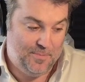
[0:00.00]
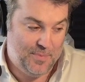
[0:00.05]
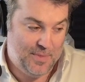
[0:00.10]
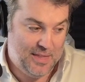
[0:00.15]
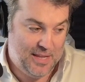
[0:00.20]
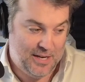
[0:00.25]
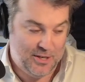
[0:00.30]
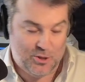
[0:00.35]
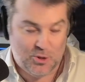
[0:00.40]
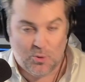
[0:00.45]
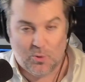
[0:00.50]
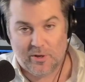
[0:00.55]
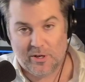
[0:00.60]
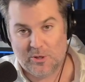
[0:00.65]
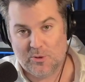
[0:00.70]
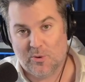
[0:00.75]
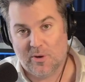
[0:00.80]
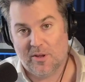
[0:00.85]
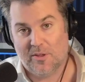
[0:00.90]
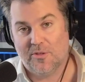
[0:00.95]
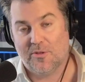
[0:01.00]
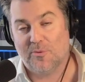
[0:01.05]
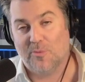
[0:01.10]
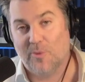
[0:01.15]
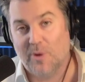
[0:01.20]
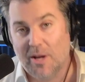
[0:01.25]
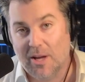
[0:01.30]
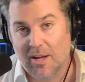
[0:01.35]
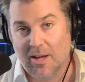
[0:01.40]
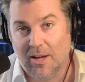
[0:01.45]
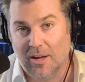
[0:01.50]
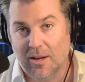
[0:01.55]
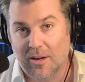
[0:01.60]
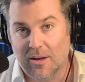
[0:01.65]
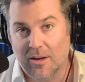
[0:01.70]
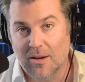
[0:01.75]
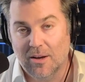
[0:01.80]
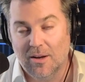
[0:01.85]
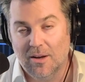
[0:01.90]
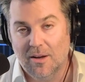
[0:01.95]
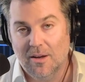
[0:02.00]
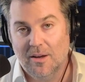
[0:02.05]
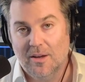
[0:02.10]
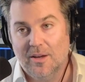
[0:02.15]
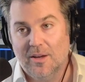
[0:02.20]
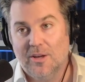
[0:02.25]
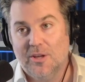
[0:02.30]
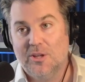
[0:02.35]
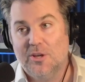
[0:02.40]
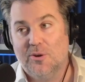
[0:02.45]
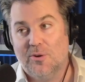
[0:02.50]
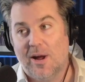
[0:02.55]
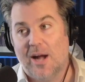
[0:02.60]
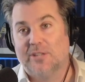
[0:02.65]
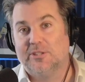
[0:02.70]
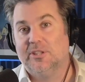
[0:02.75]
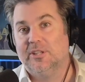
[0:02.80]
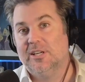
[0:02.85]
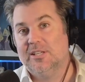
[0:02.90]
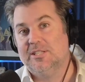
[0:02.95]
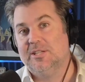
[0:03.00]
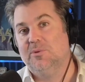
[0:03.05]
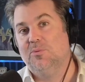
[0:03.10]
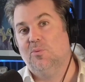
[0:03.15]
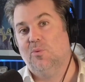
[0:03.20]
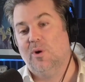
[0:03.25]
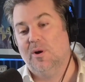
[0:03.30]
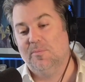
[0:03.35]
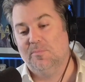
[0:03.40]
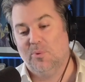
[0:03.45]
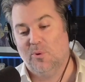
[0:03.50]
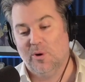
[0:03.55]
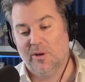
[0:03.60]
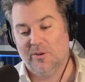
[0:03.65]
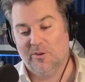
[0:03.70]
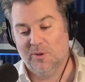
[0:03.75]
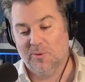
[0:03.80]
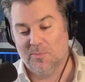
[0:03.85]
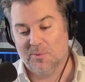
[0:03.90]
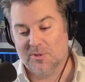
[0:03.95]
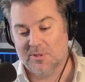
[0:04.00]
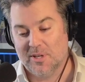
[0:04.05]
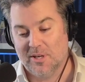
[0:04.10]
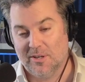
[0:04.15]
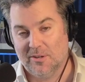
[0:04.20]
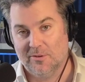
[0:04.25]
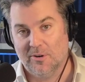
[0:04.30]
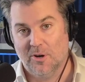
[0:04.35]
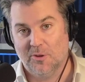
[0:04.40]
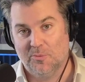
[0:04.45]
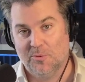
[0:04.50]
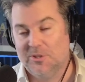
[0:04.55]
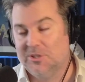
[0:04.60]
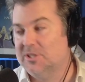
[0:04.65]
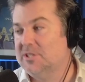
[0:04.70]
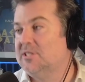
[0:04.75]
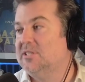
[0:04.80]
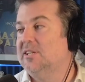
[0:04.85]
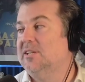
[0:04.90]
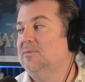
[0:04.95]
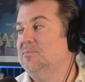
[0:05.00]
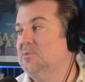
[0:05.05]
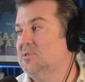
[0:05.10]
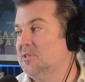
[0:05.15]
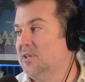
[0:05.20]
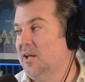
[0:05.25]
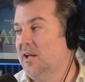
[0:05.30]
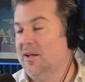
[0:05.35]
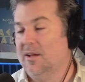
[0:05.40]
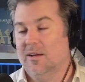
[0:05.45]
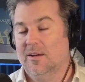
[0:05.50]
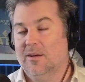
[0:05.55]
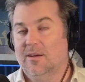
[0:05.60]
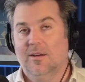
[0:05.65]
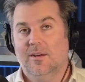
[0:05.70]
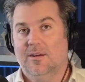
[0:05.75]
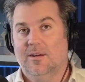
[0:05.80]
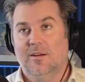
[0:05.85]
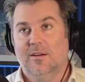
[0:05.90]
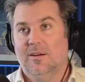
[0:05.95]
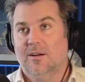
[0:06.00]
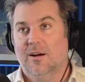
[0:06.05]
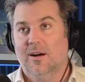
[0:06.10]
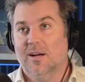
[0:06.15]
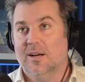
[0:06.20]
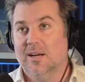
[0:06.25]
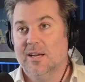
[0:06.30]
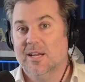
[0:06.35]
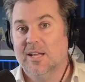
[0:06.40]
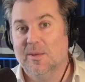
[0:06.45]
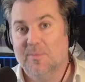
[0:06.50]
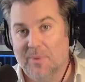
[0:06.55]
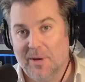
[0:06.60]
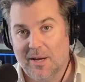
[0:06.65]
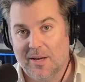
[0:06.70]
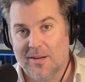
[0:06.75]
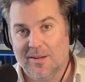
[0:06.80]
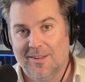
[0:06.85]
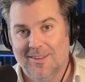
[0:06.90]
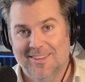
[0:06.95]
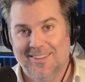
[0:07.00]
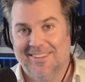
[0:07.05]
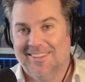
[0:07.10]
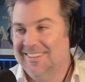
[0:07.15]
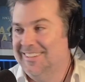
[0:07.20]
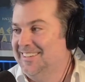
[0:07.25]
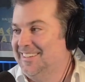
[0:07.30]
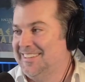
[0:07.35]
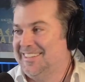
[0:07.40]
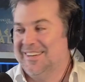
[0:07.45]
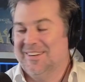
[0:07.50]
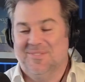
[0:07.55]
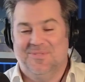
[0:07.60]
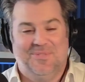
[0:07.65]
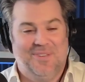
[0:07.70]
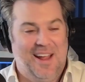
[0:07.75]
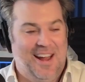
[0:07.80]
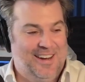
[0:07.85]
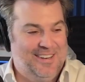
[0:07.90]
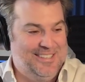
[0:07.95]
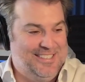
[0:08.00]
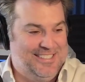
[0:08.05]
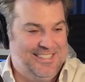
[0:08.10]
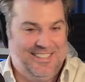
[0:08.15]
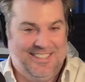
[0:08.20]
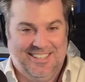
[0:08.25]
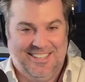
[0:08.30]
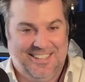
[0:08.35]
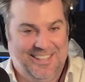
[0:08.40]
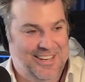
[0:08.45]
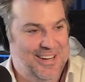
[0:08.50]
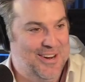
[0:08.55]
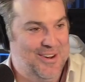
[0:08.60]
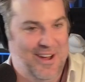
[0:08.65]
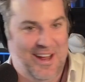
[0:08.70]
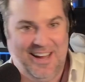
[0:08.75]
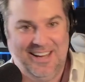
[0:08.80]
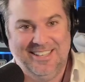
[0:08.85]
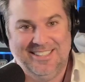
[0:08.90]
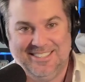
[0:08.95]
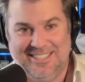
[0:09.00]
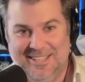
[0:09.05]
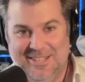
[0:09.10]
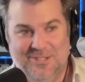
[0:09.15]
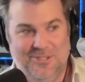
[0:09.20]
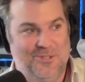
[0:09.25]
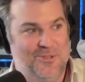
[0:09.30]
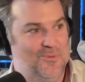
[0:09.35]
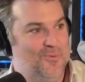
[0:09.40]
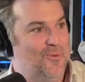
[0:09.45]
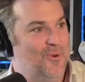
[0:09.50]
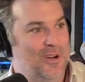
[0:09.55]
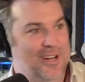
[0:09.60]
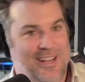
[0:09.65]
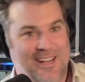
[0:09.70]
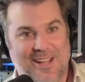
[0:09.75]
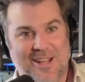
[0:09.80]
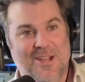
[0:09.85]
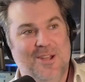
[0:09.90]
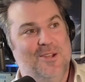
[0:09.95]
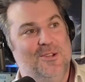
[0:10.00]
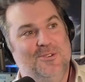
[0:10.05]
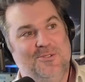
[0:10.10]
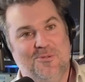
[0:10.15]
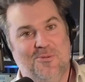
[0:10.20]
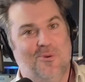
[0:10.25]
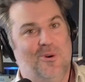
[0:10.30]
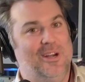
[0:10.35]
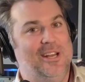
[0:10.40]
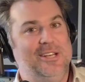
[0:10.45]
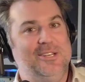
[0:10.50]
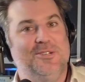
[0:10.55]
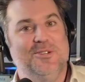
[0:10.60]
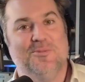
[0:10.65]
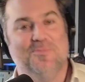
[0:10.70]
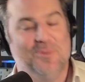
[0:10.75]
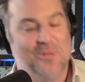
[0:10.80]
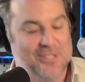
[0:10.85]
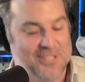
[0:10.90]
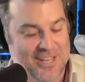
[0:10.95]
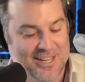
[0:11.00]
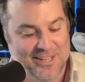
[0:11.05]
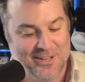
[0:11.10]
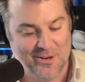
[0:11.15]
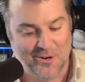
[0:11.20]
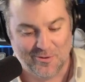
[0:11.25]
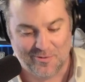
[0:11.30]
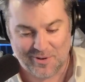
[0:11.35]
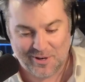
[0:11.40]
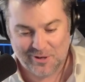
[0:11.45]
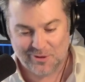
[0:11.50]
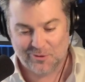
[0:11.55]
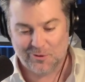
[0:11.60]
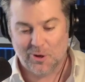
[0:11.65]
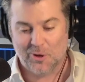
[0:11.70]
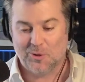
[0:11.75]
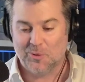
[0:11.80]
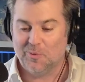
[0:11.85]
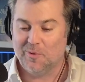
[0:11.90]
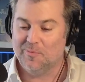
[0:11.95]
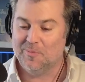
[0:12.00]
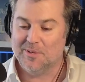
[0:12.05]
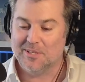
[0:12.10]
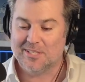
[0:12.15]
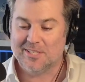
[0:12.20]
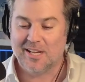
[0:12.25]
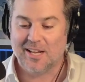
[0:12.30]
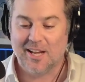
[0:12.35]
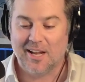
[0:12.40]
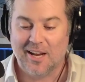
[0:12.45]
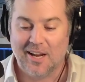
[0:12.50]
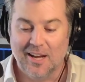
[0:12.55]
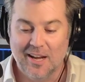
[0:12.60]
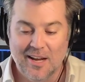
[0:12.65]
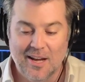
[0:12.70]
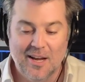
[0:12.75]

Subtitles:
that 2023, you're actually going to see 1.2% growth, which just seems like anemic compared to the, 18, 20, 22% year over year growth that we've been seeing.